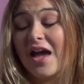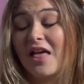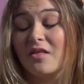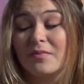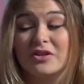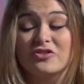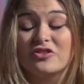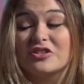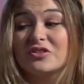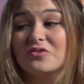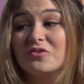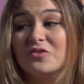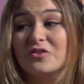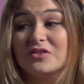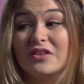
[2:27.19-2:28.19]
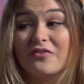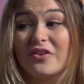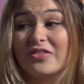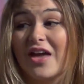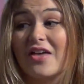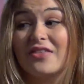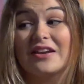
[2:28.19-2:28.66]
elementary school, stuff
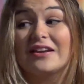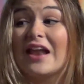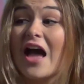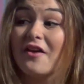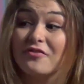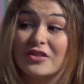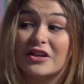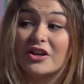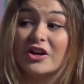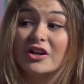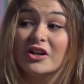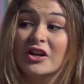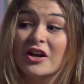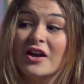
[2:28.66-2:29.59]
like that, they didn't have theater.